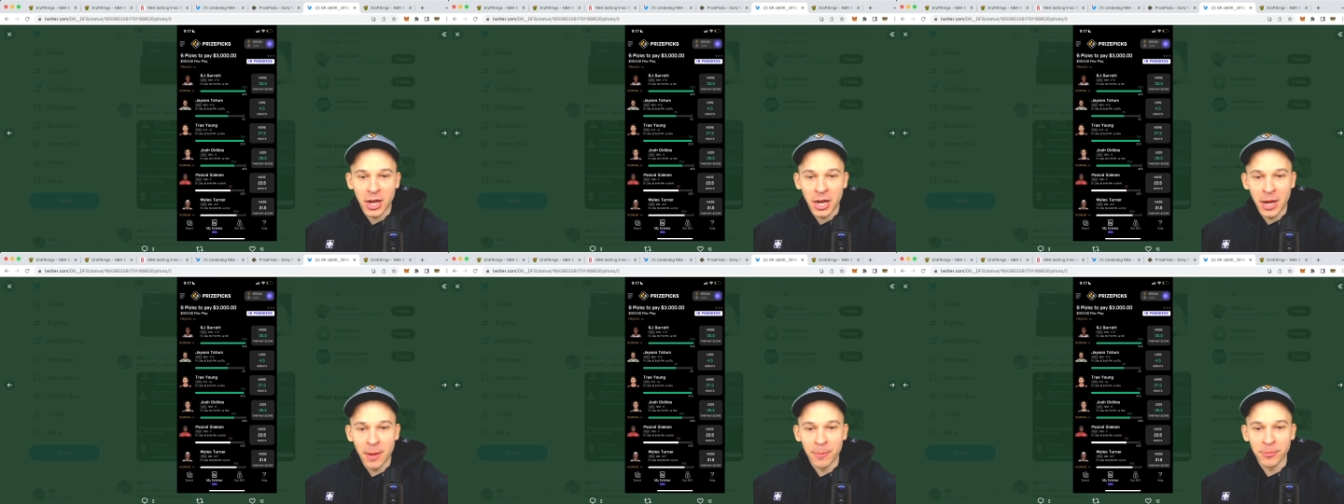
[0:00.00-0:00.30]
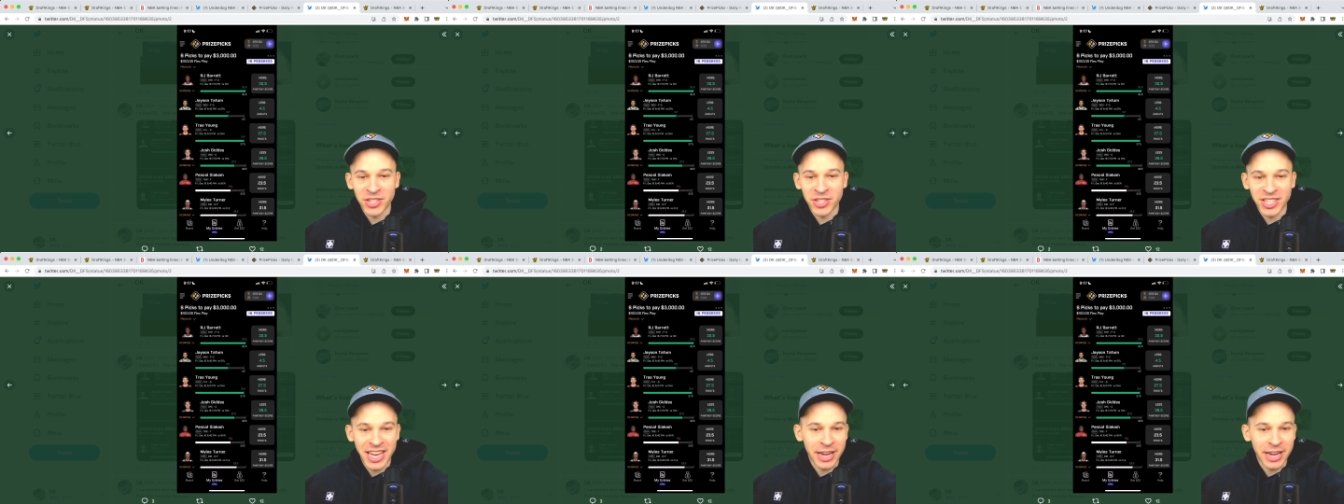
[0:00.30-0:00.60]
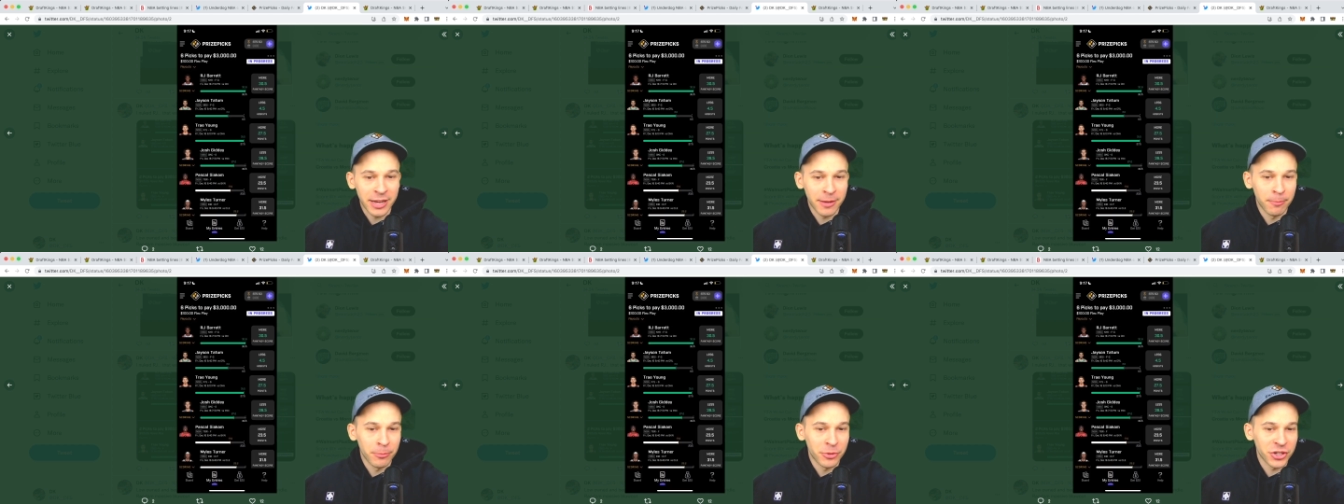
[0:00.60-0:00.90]

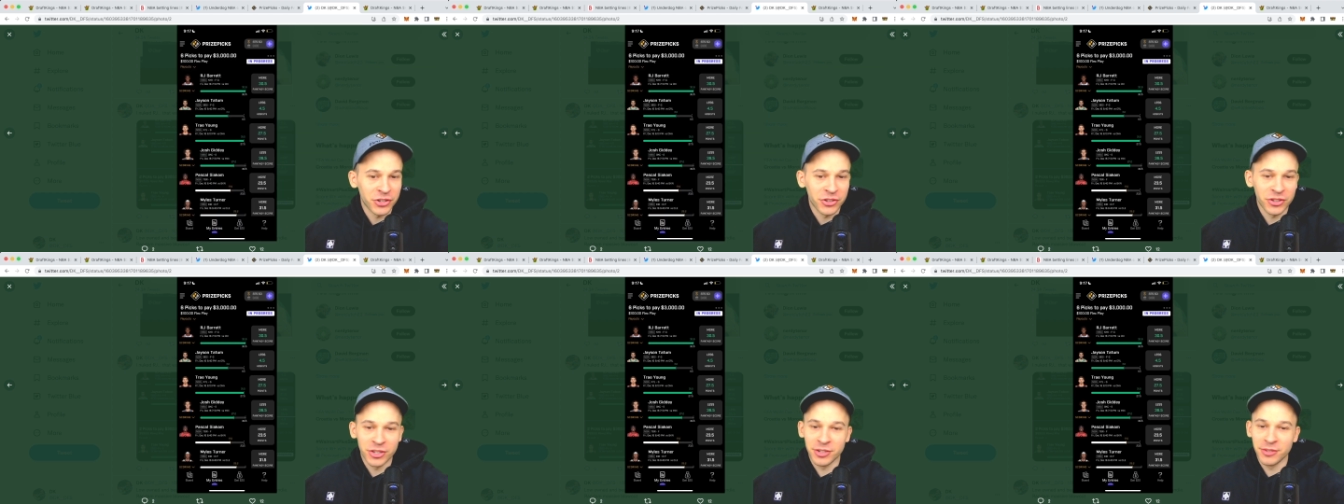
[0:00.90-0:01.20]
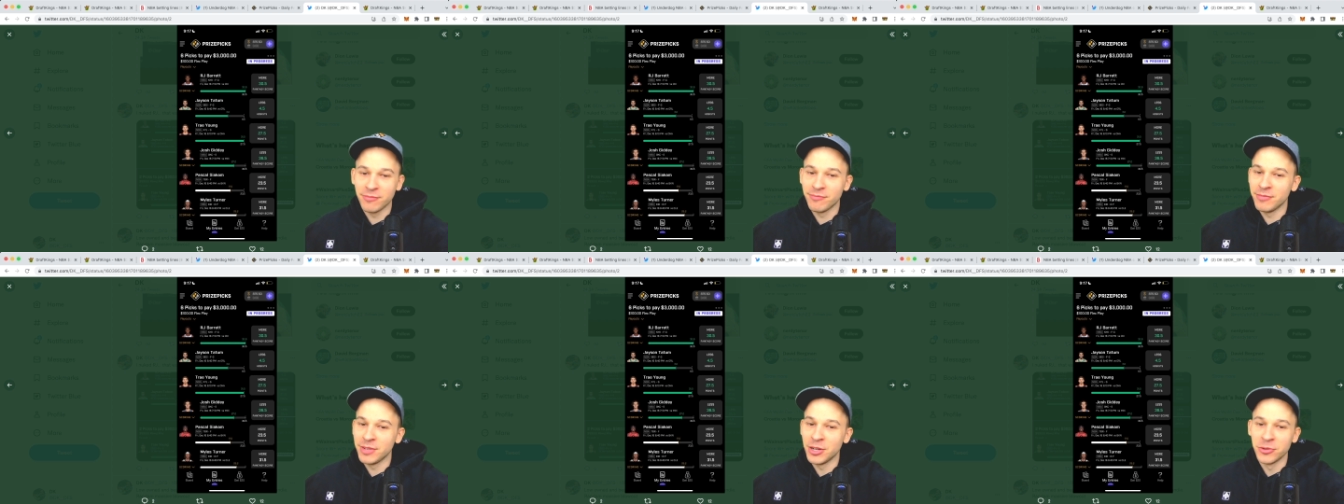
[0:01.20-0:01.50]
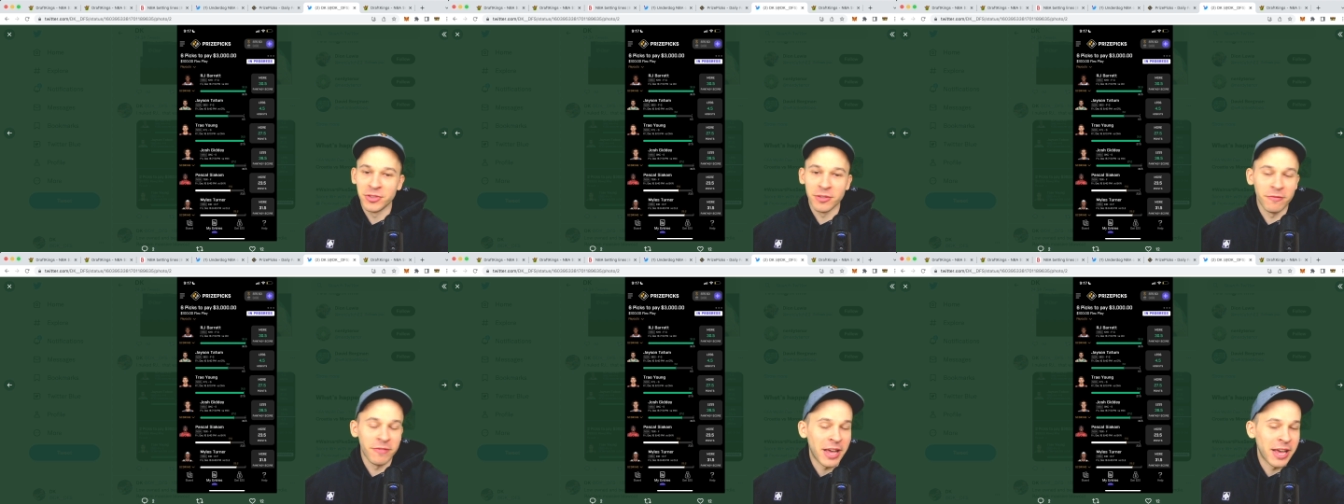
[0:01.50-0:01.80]
Siakam, just, it
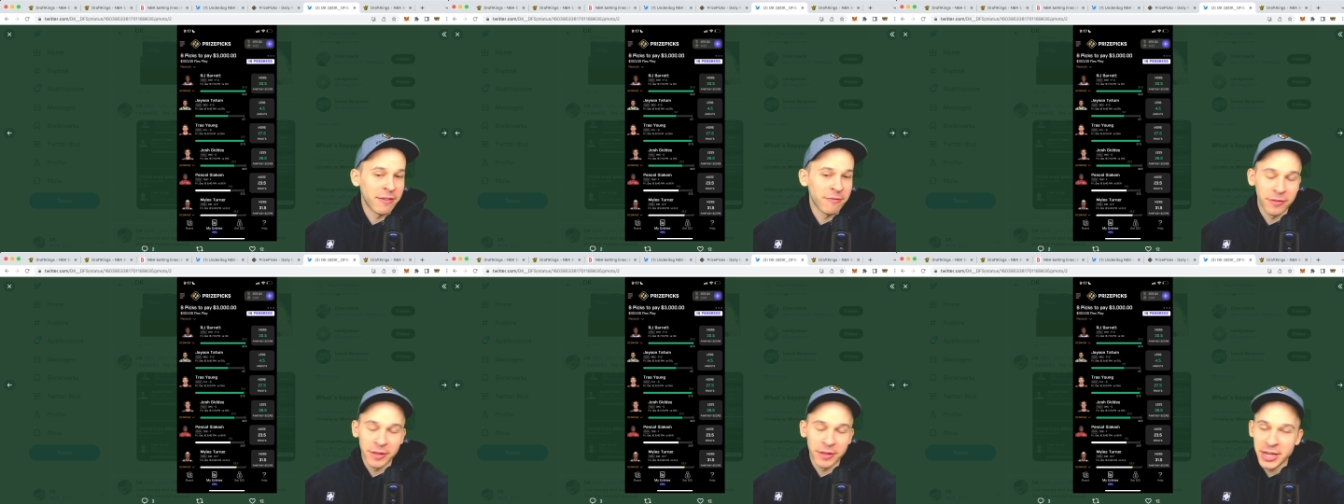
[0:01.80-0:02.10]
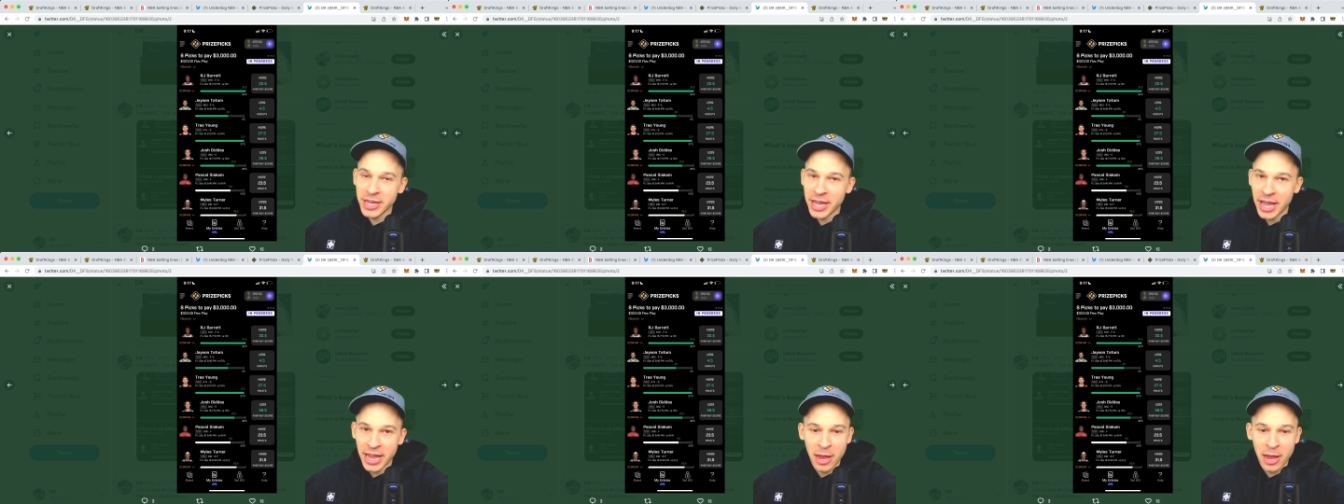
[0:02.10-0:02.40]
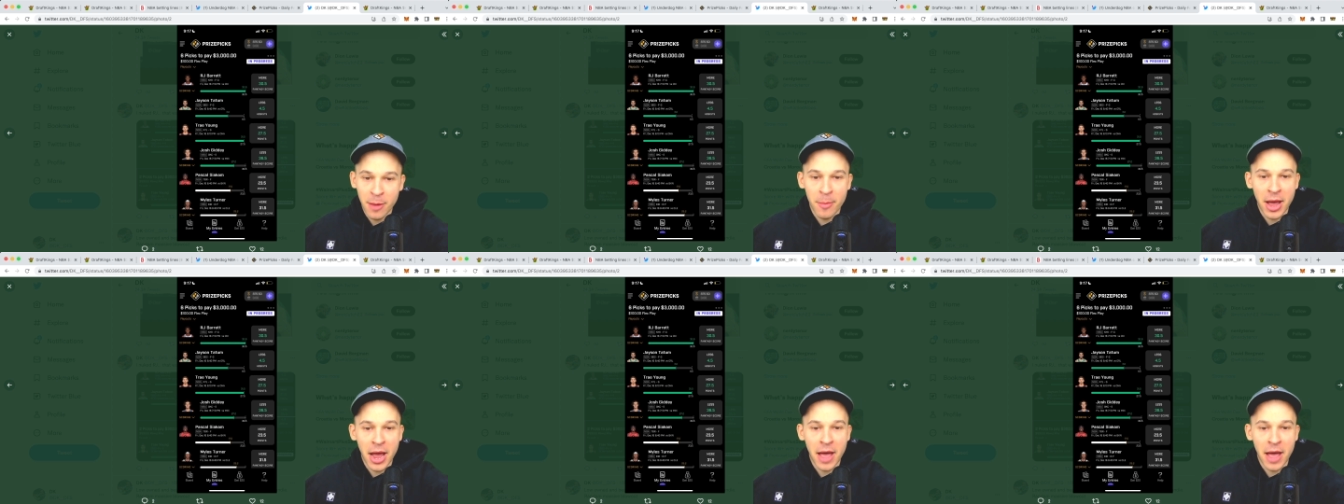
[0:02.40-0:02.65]
was the Van Fleet game.